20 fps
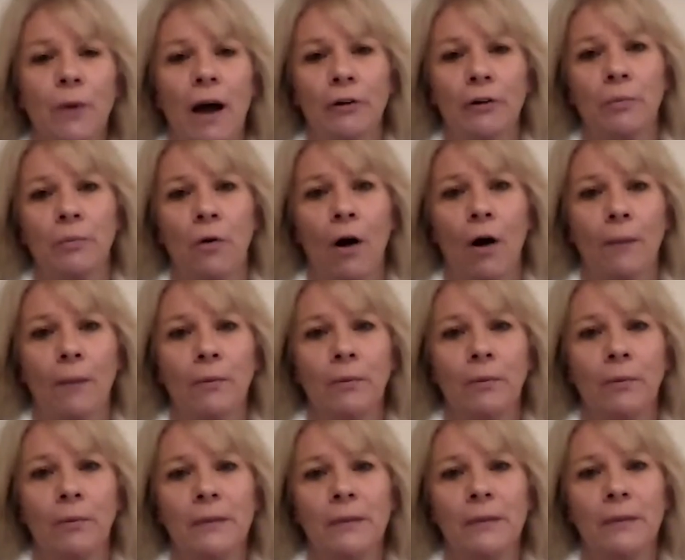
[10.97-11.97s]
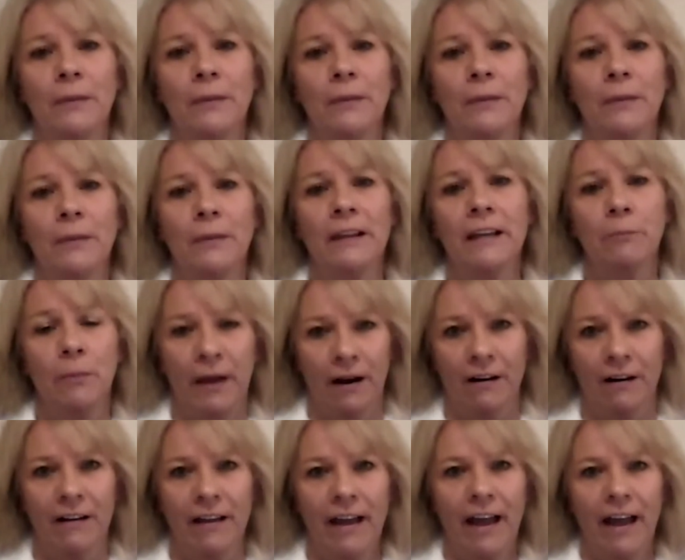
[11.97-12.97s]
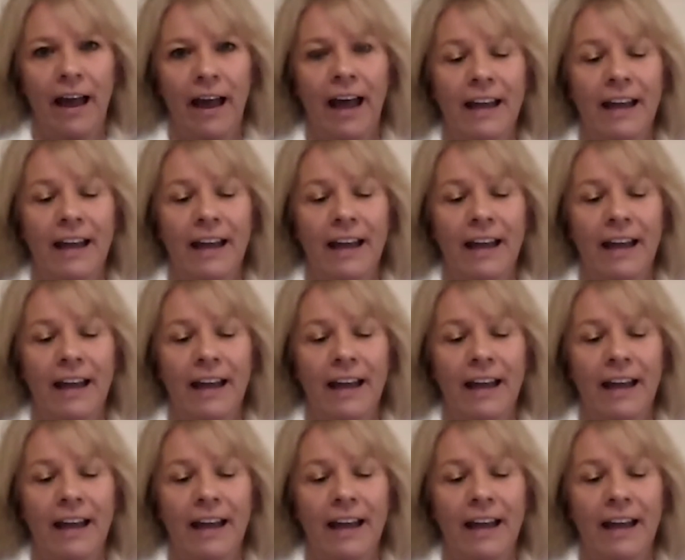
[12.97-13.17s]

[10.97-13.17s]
how to properly prepare